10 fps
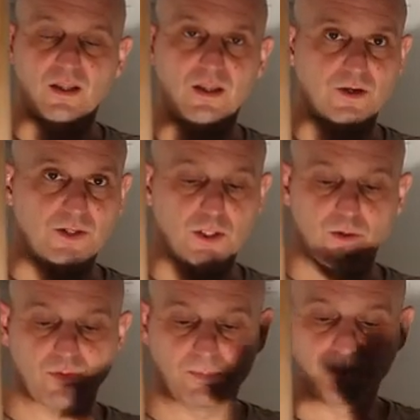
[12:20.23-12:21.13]
There's two
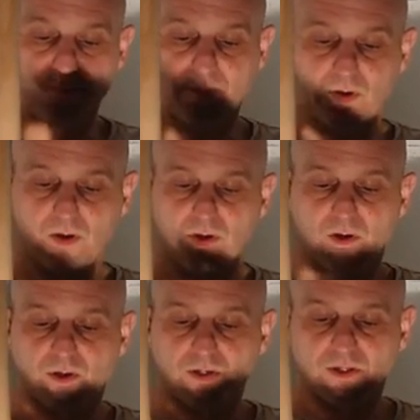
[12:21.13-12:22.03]
of them,
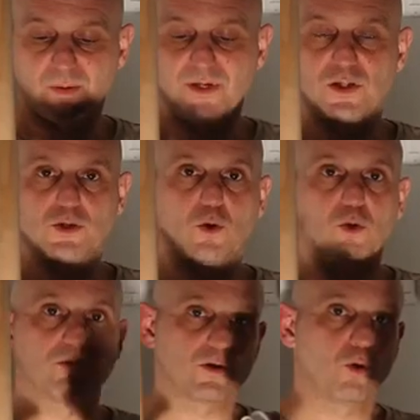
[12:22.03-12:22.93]
so that means a
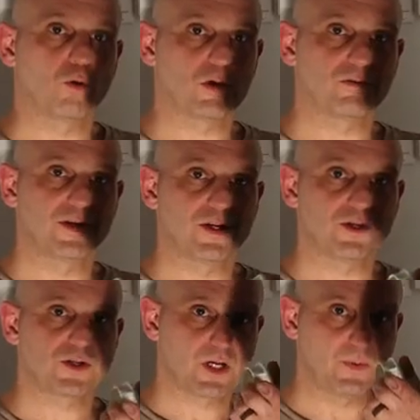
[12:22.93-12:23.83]
total of a quarter of an
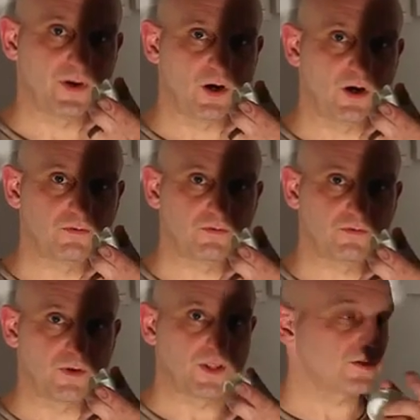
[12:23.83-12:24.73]
inch coming off
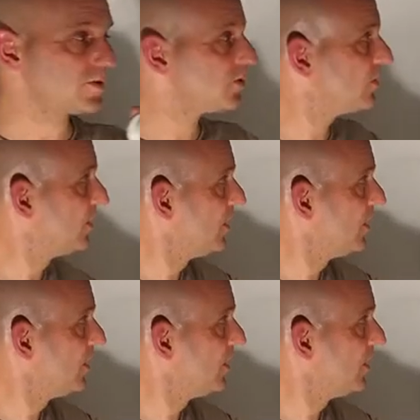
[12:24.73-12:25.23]
for this,